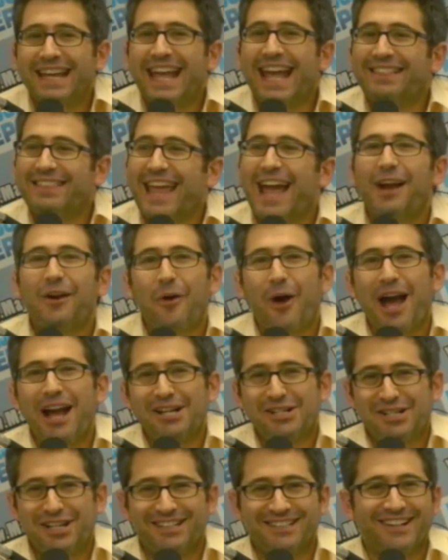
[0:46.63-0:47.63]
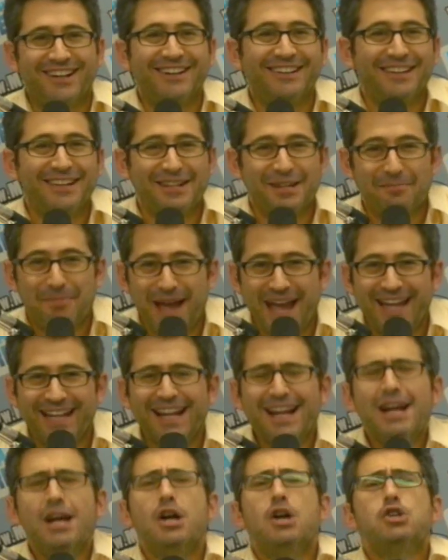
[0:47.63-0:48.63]
get that question during the debate,
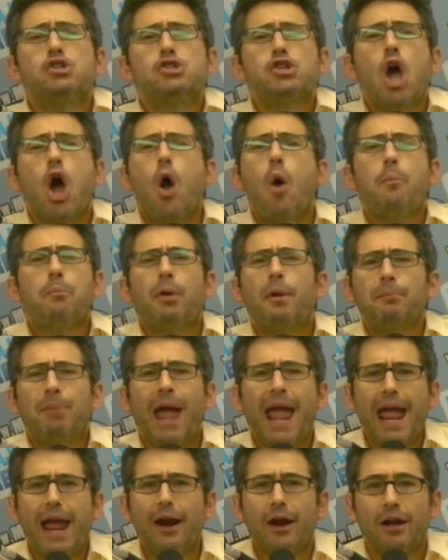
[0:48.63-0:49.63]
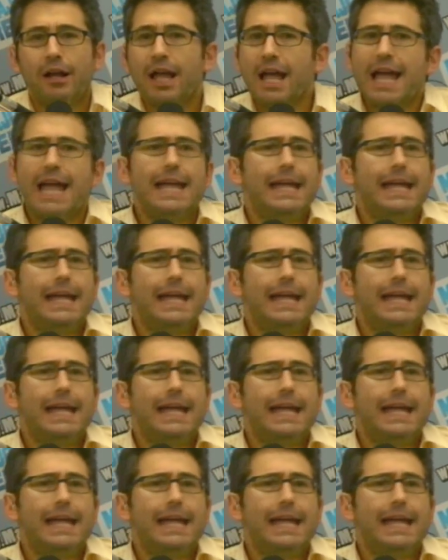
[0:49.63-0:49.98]
so prepared.